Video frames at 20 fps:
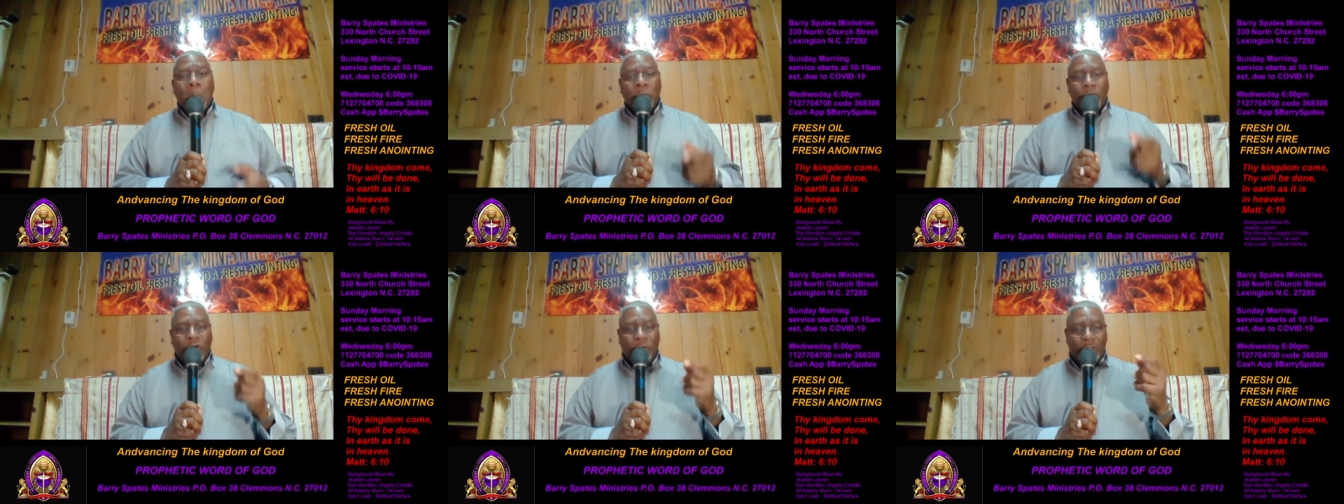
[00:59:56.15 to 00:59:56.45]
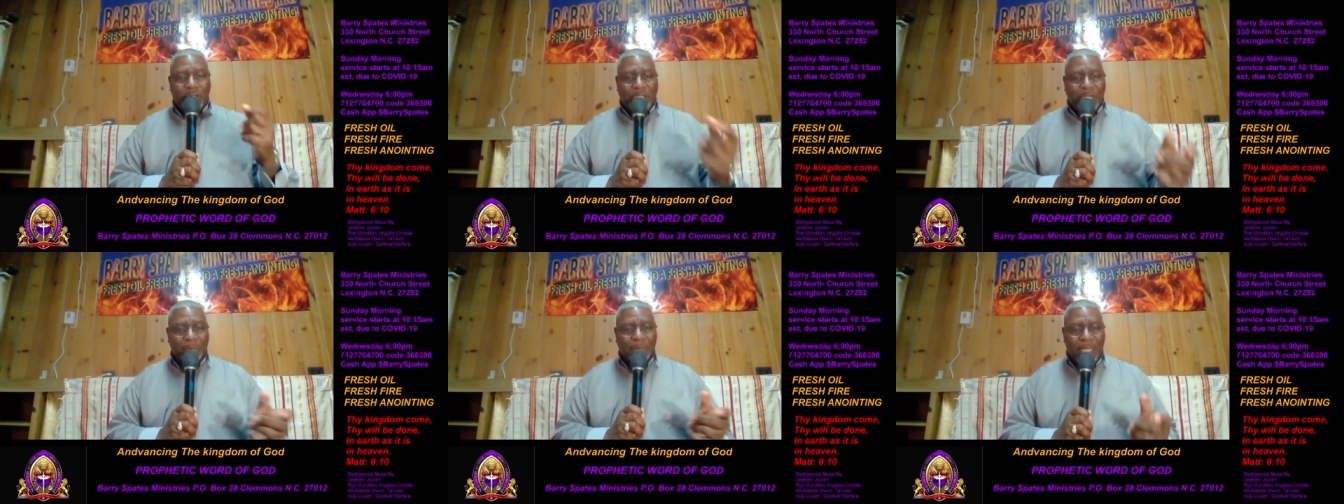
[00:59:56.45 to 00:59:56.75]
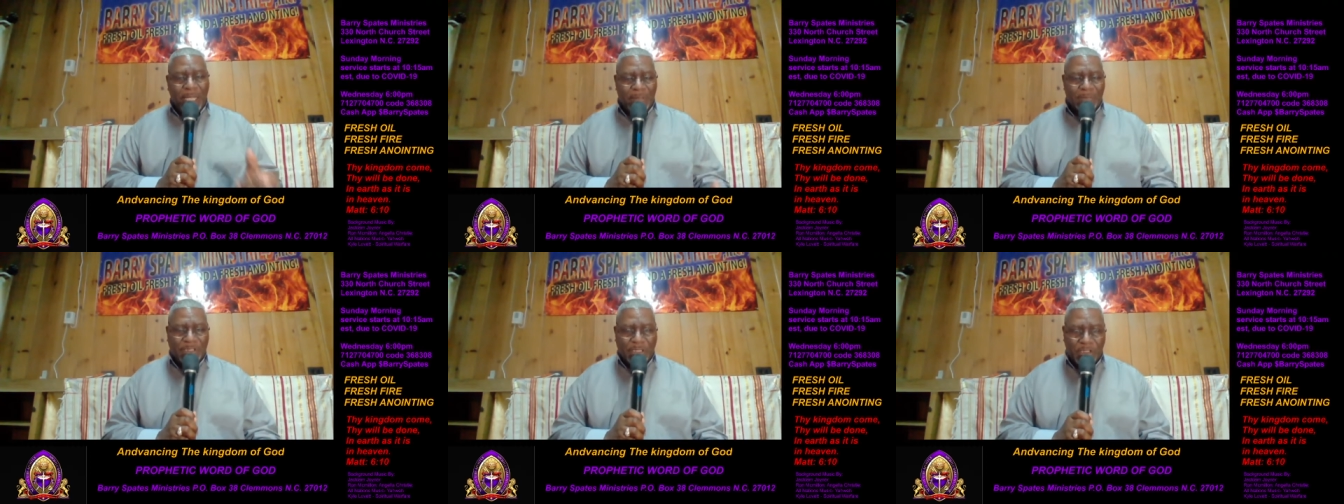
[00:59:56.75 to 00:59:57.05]
to accept
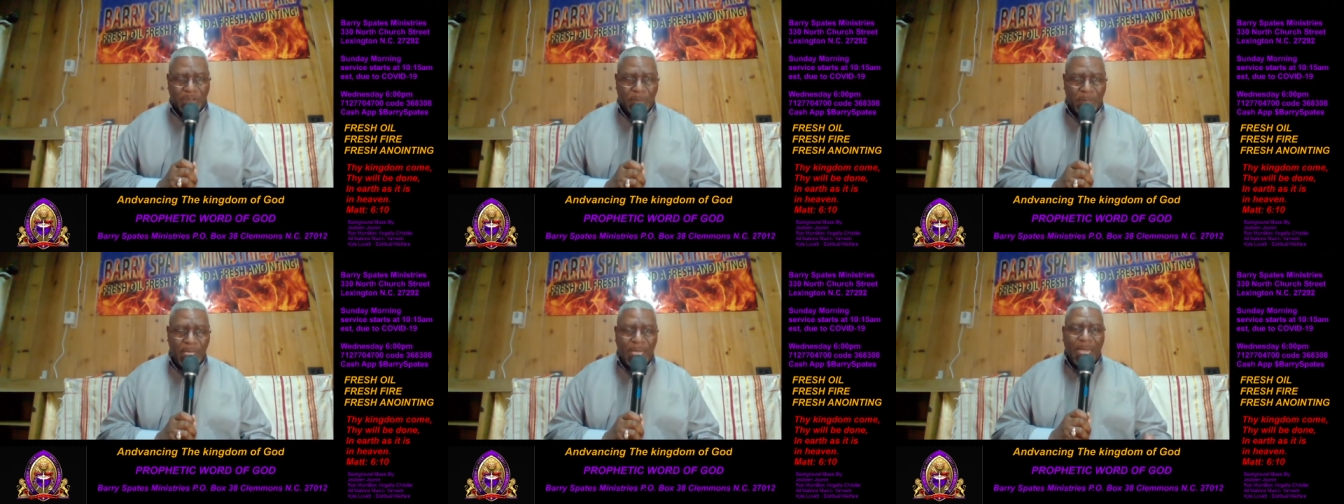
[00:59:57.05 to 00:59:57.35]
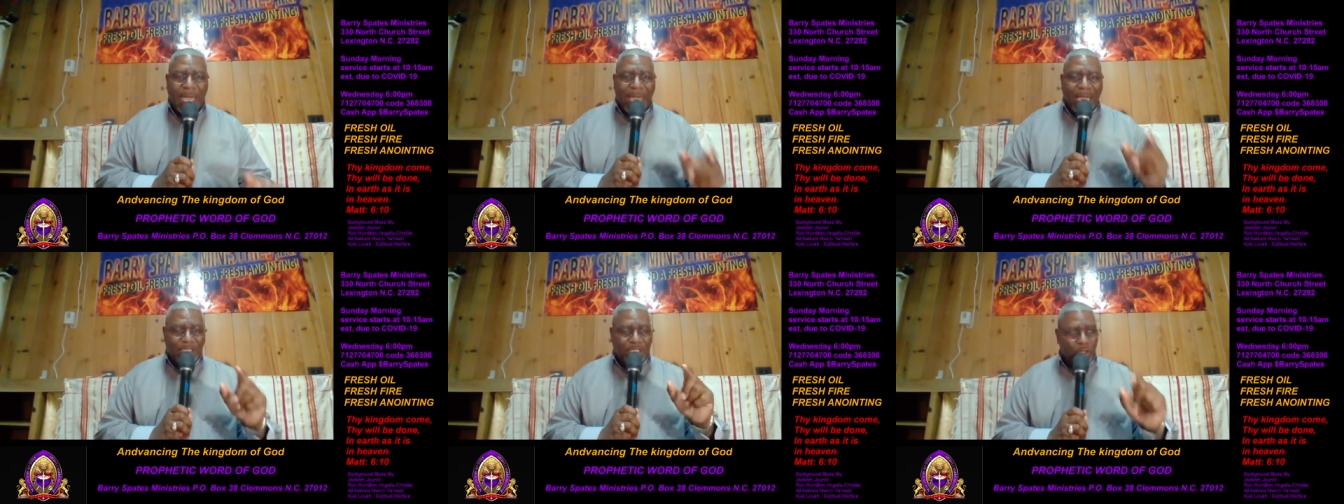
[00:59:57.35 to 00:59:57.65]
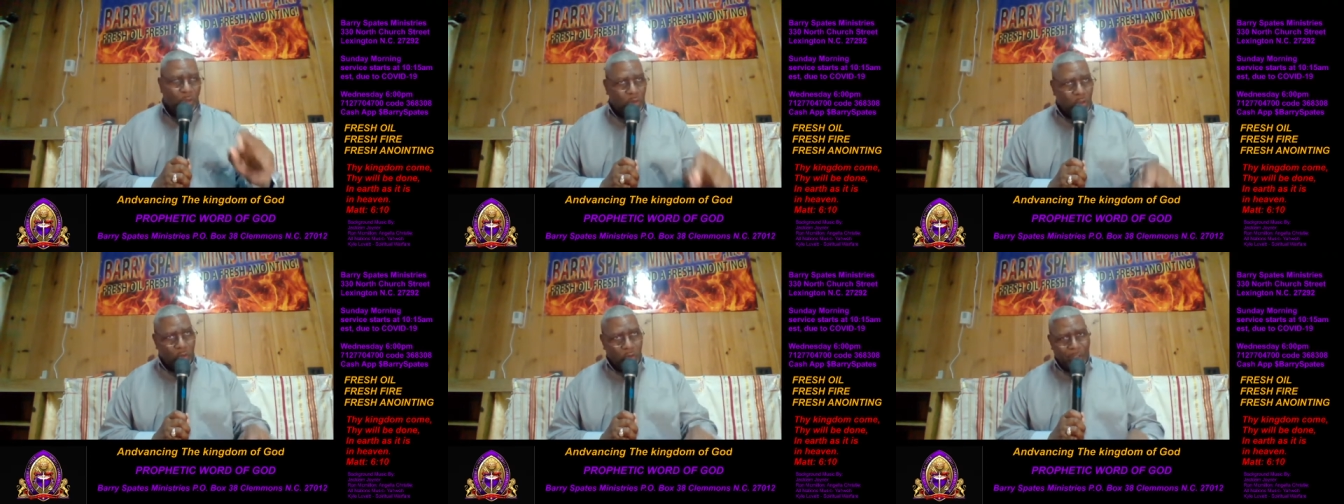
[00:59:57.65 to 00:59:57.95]
him, as
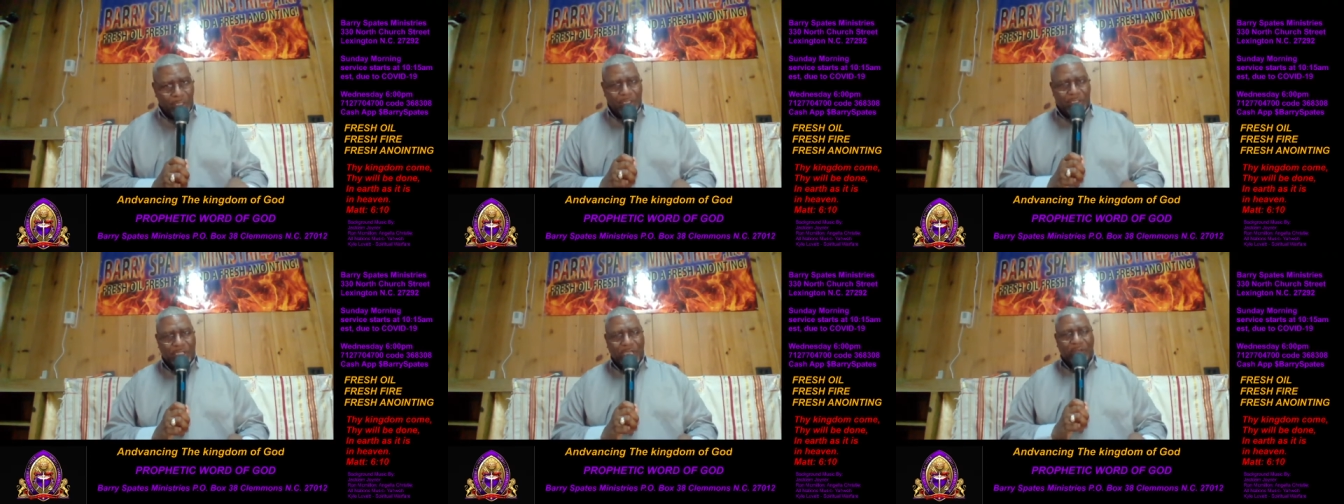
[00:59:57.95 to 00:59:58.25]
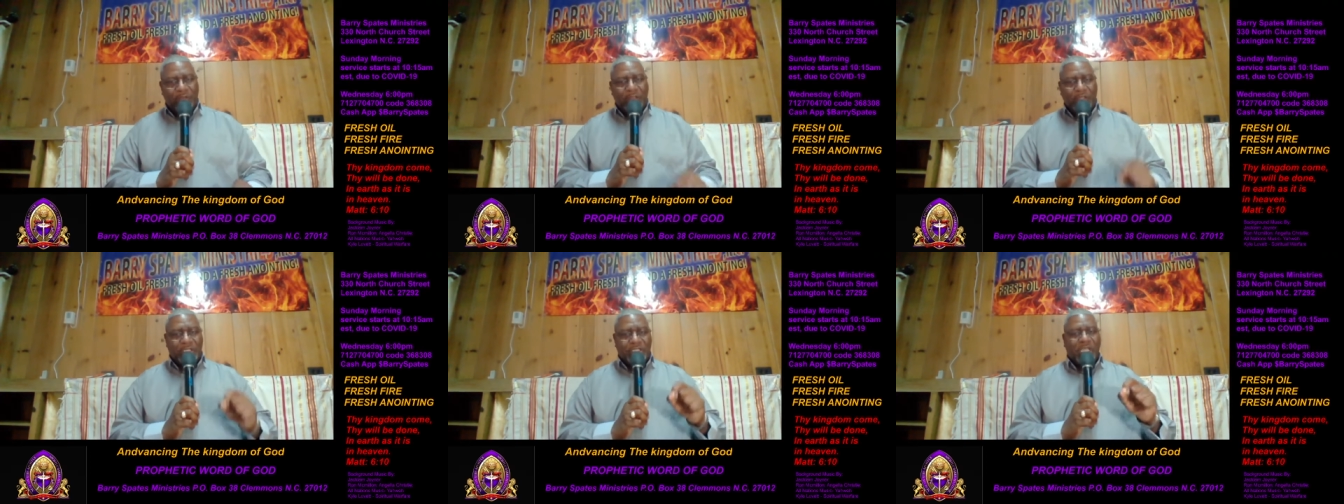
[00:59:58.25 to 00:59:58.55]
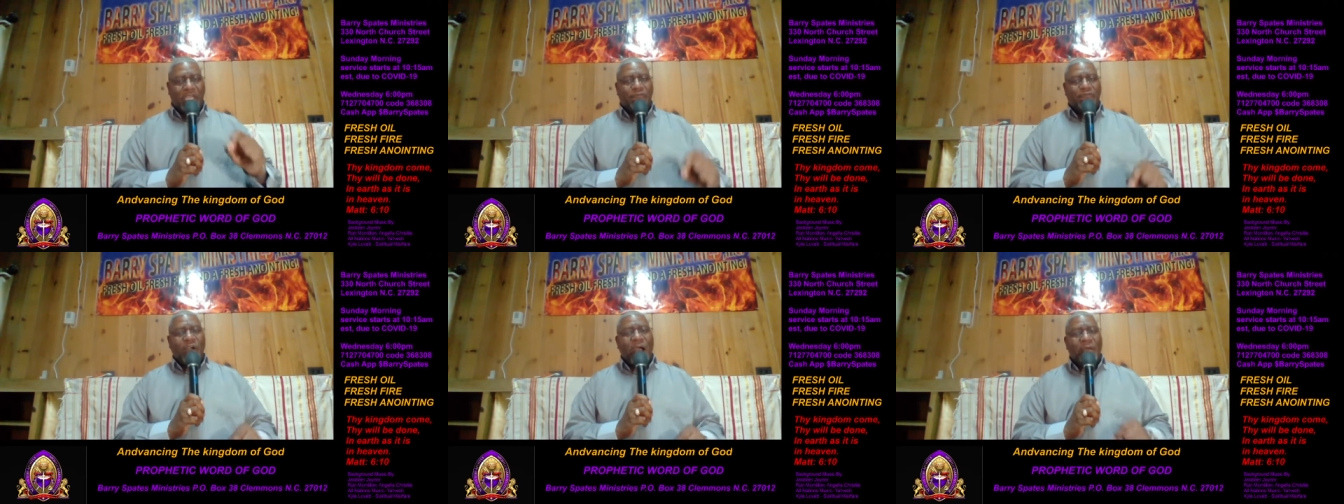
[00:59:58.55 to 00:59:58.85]
your Lord and Savior. Just
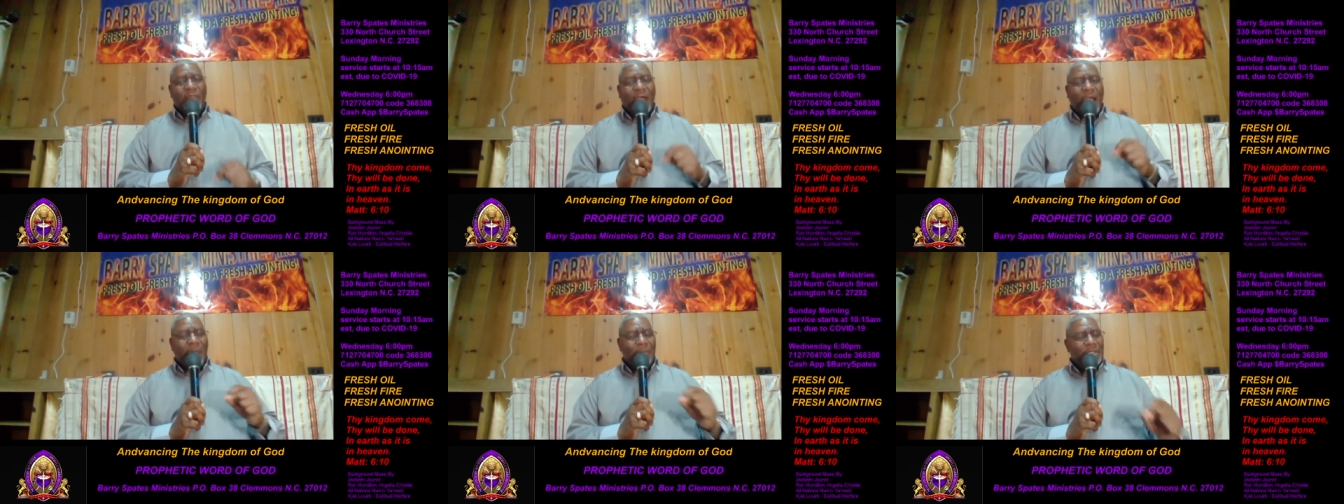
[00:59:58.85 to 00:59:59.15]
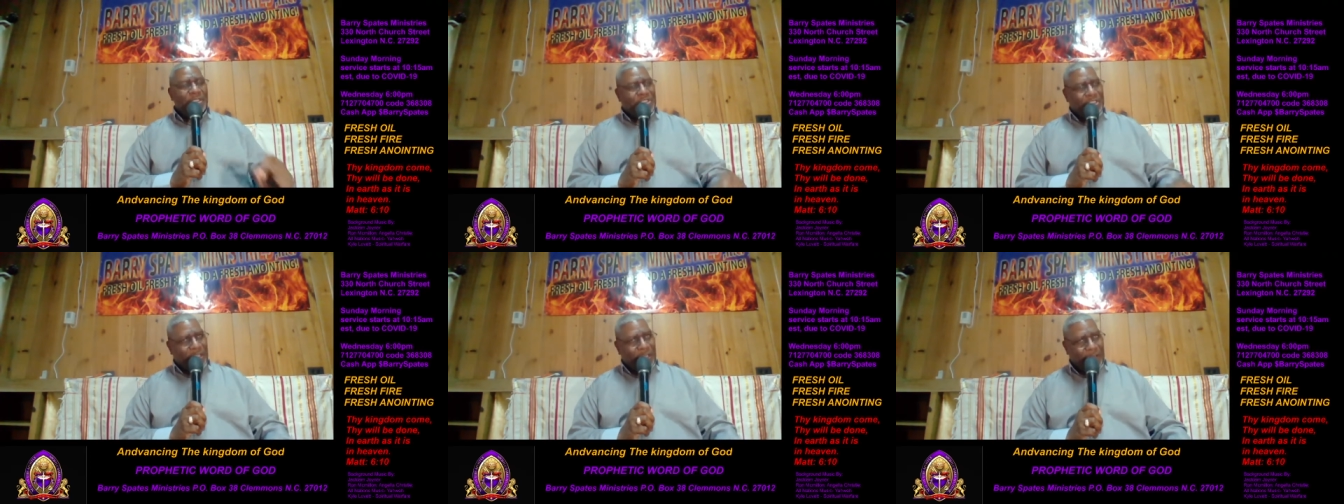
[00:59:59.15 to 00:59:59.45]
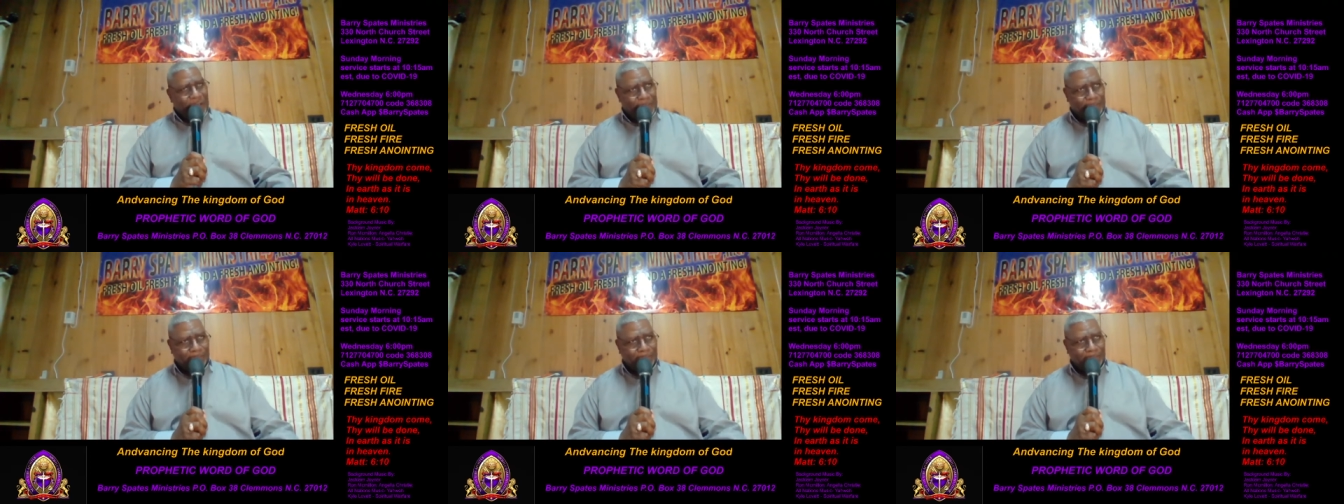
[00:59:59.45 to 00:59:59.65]
say, Father, I'm a sinner.